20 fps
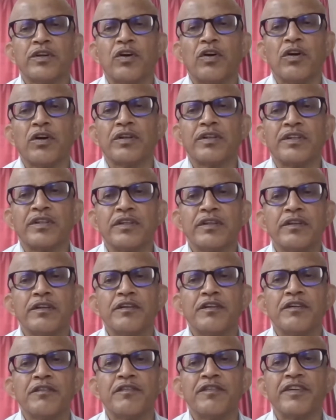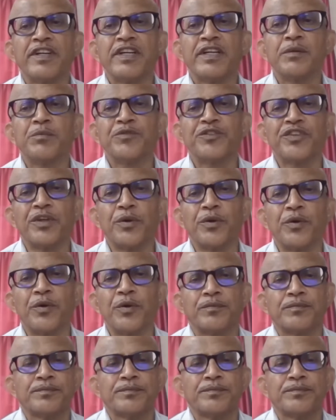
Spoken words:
called the freedom zero.